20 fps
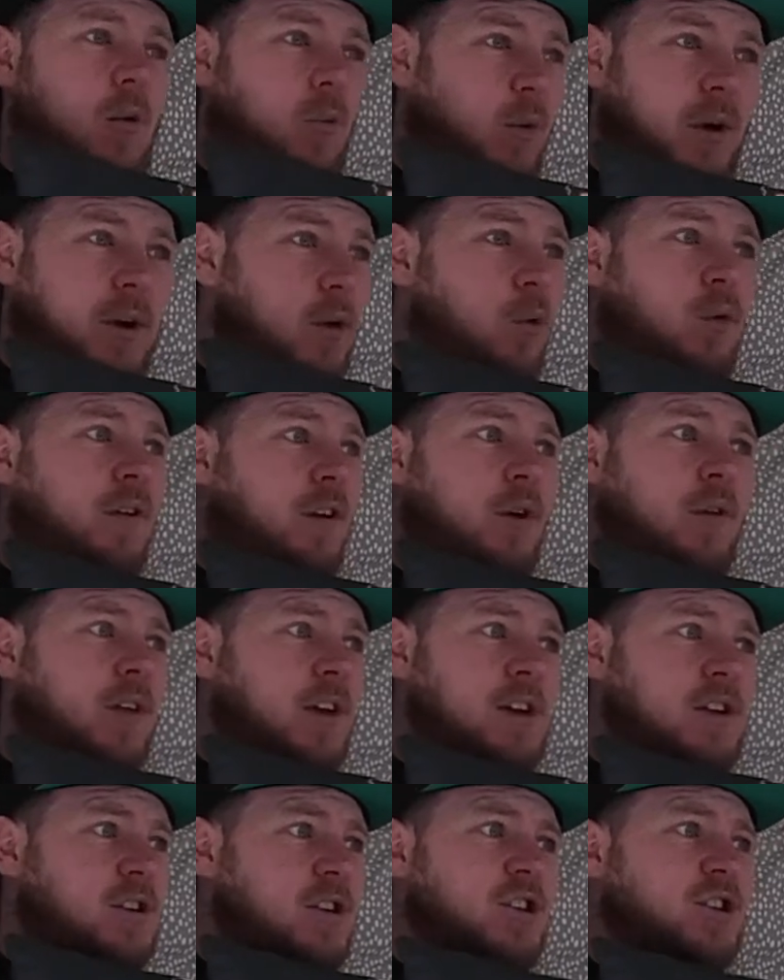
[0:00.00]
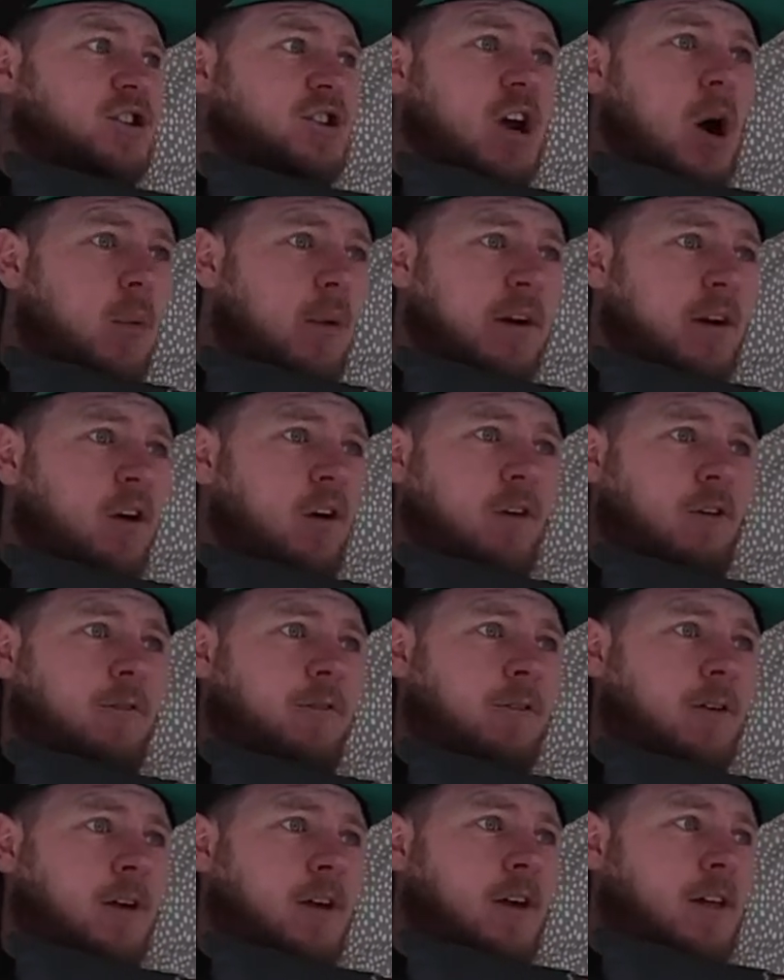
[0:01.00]
We all know that you're just showing
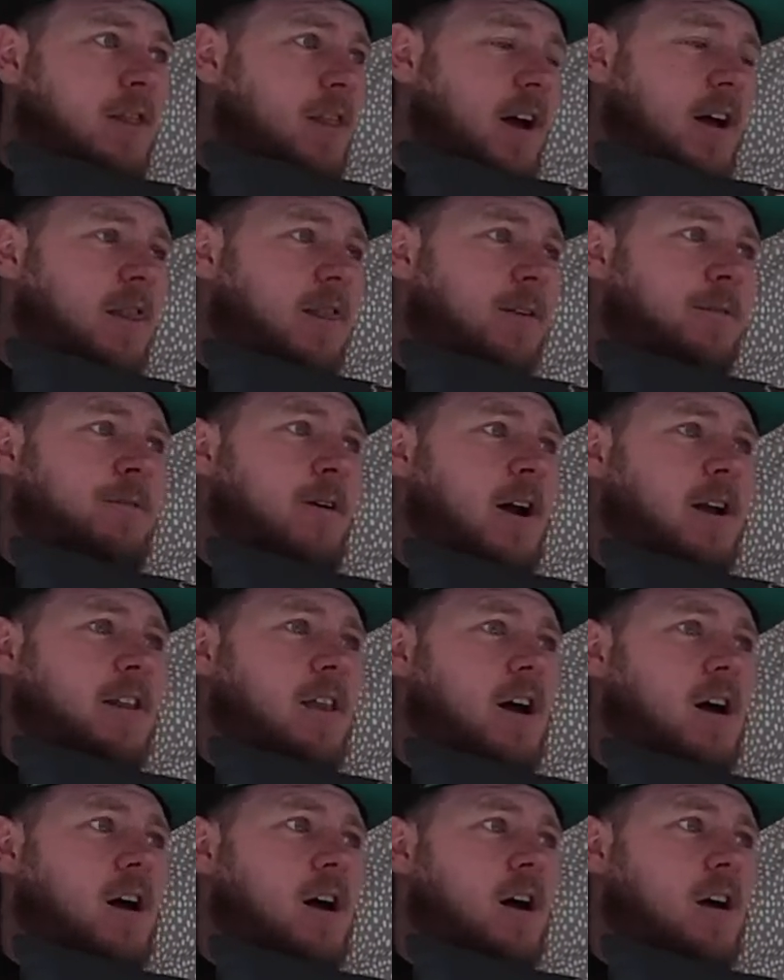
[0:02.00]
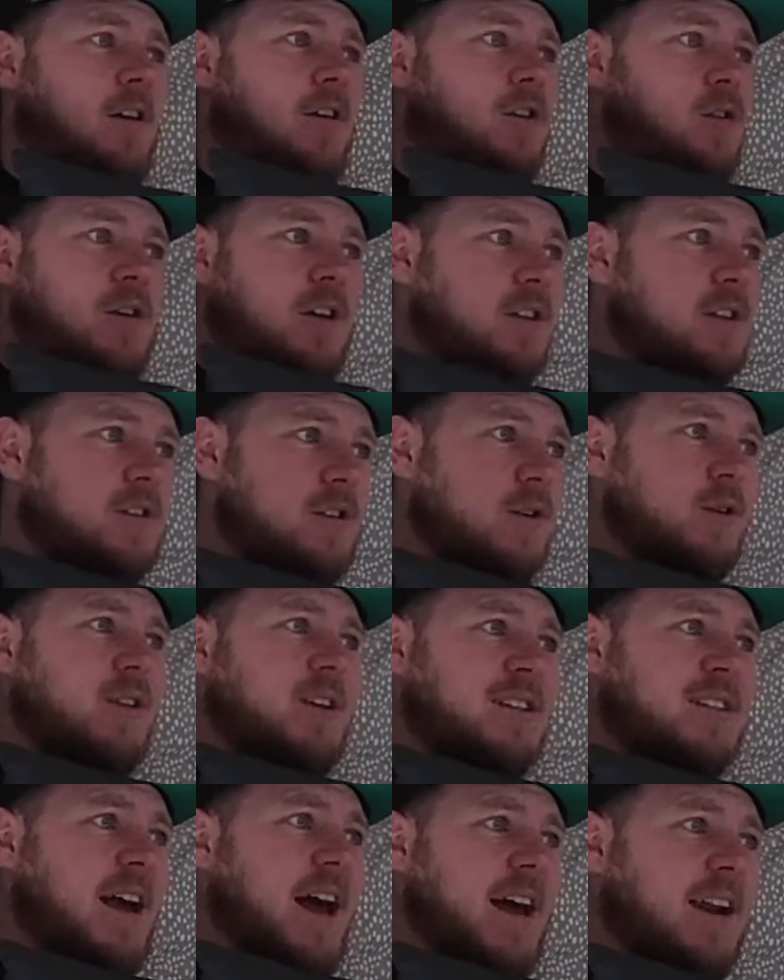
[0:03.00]
off the fact that you can
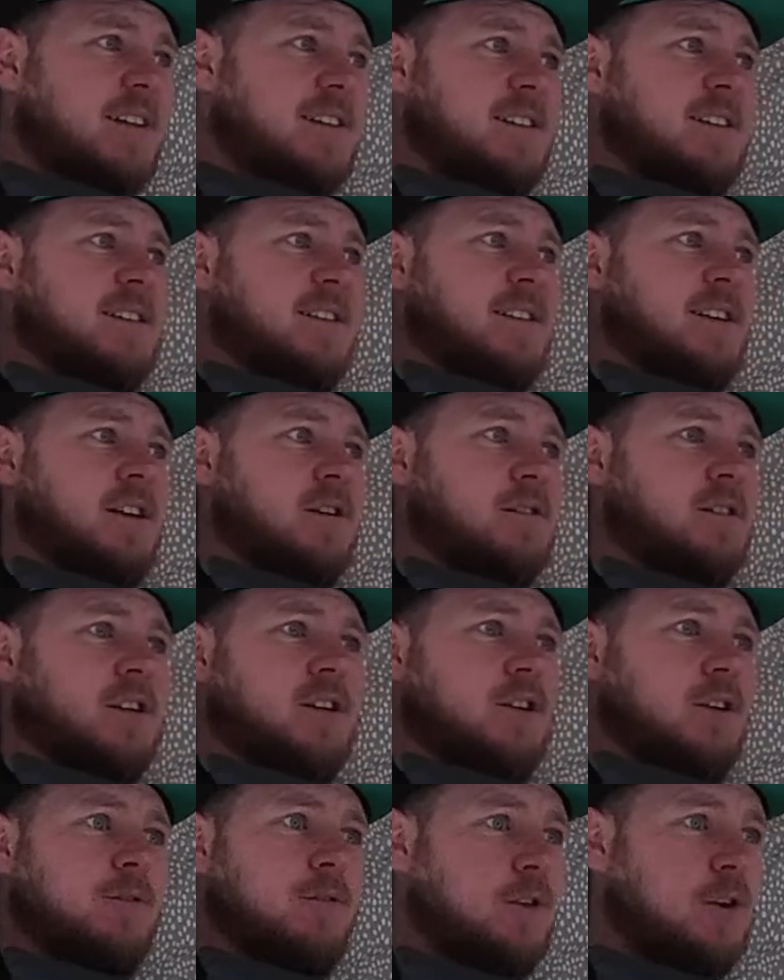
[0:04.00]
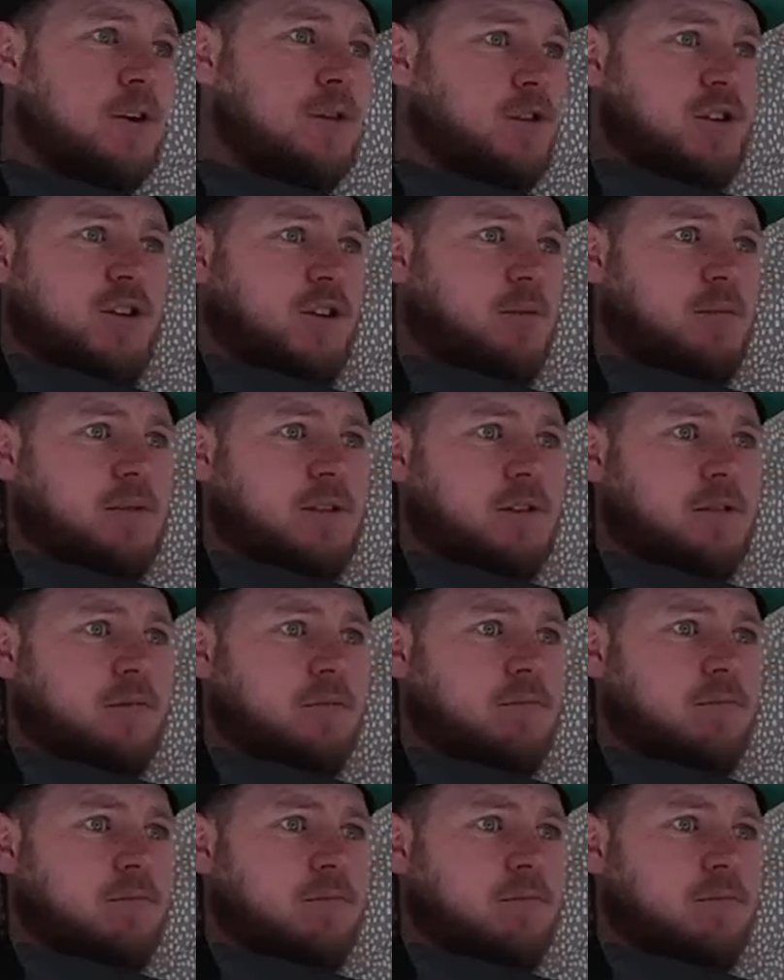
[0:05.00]
do these editing skills that you've YouTubed.